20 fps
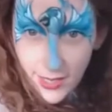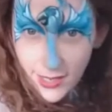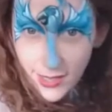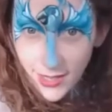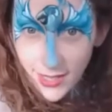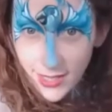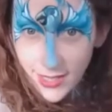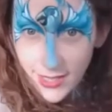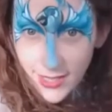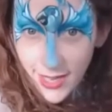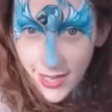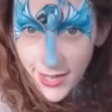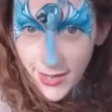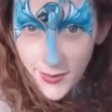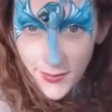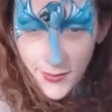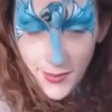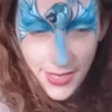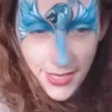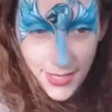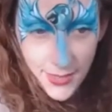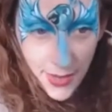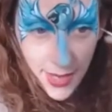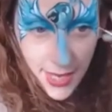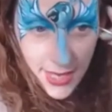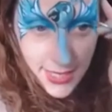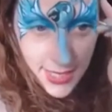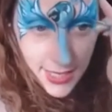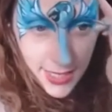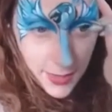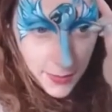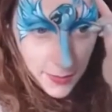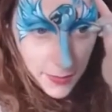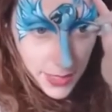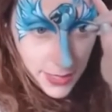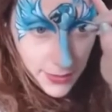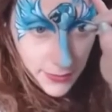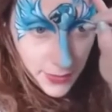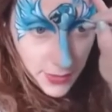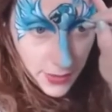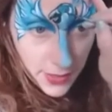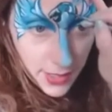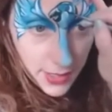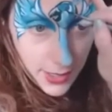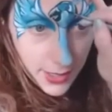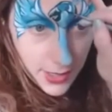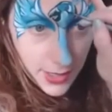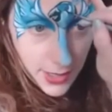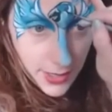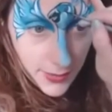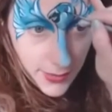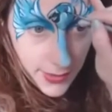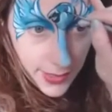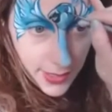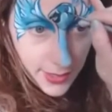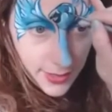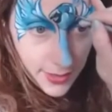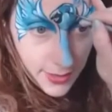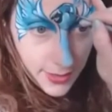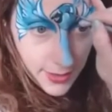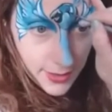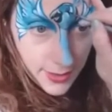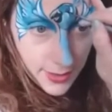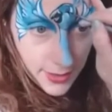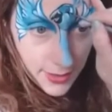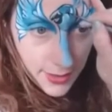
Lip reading: not the entire way, so it has a little playful color to it.